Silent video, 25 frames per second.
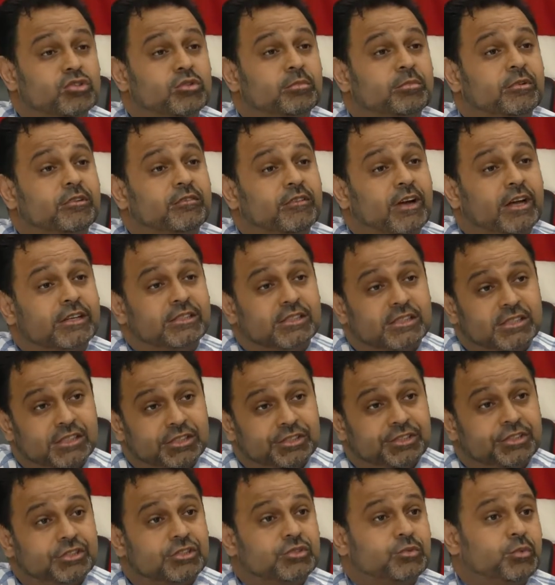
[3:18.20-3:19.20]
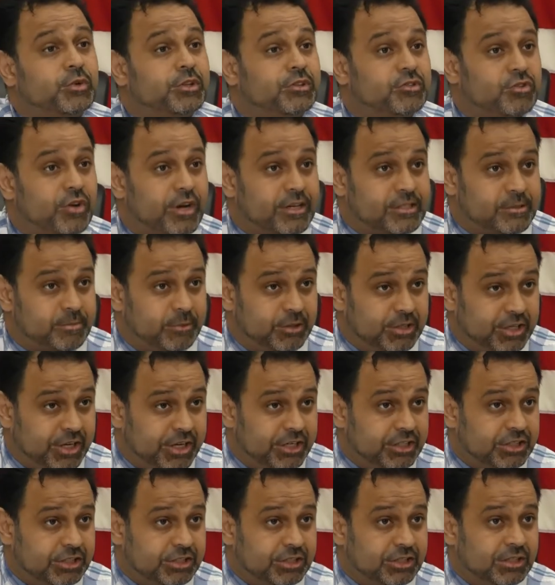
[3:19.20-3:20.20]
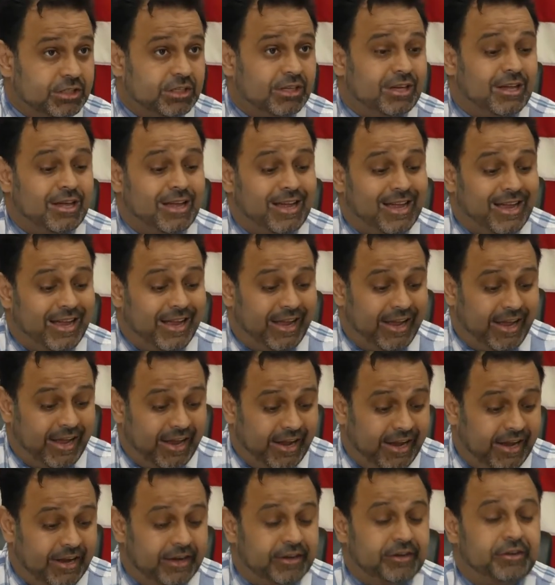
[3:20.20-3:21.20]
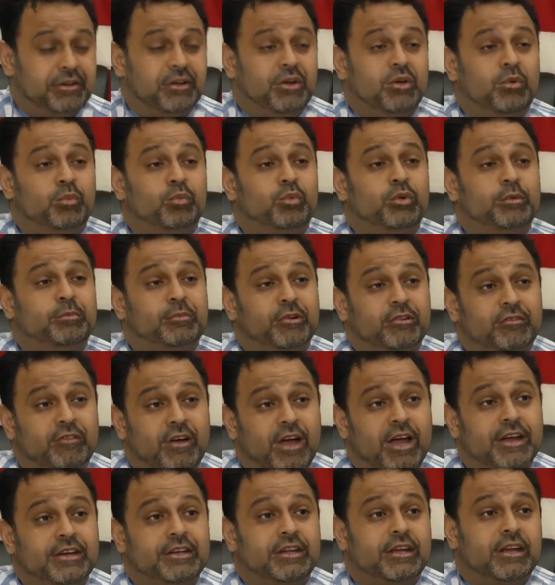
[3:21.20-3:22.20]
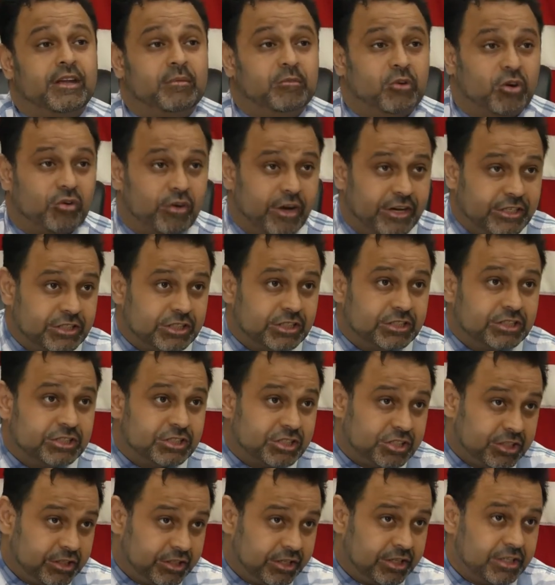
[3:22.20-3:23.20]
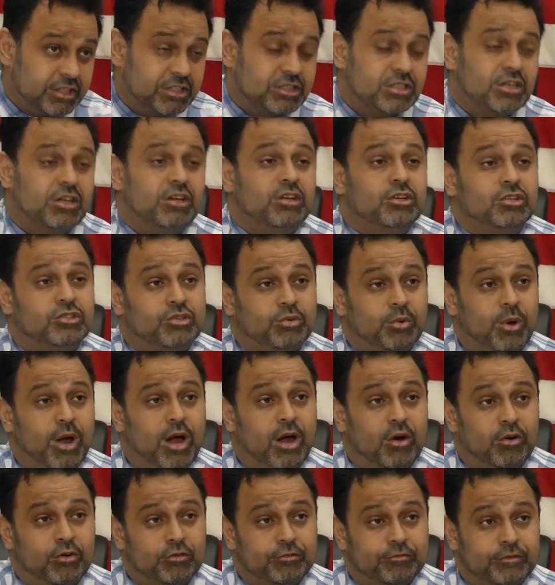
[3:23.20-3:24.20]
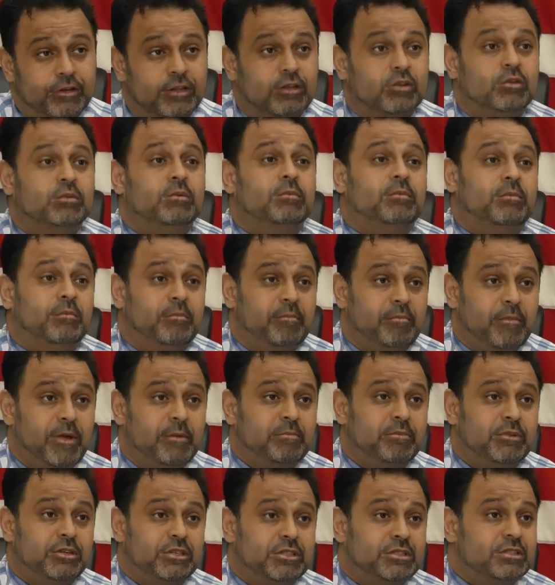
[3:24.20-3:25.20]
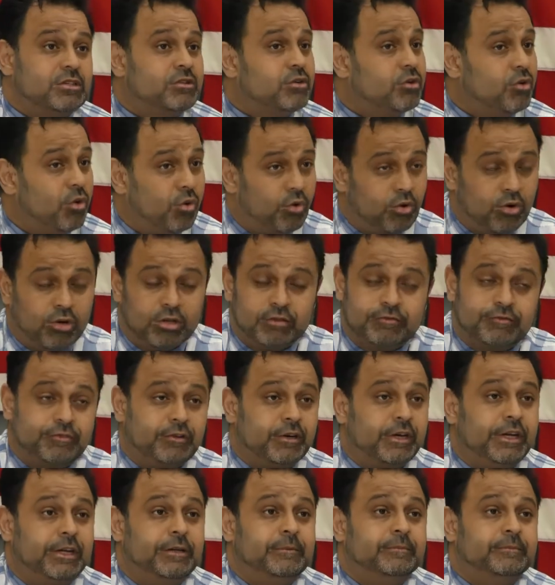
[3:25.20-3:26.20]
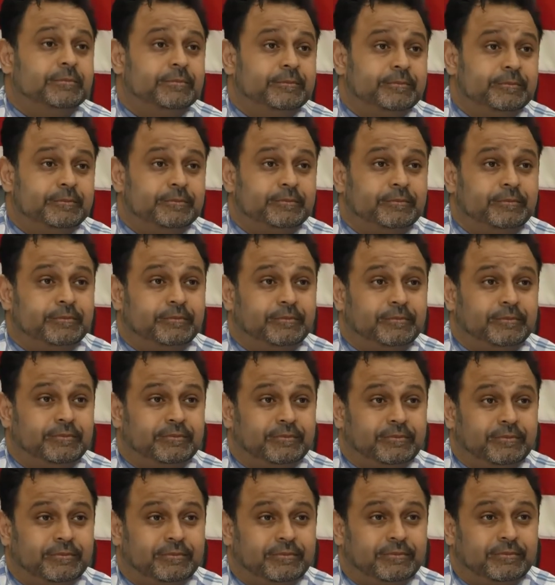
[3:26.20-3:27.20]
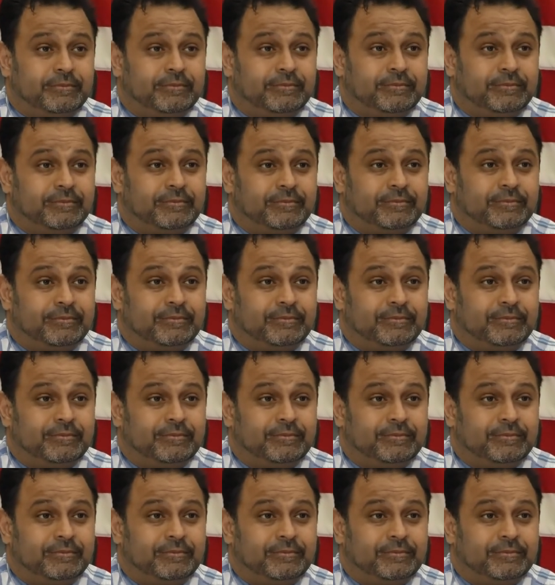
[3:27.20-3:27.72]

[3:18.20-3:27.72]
also provide seniors with transportation, and we provide immigration attorneys to our fellow members, all free. That's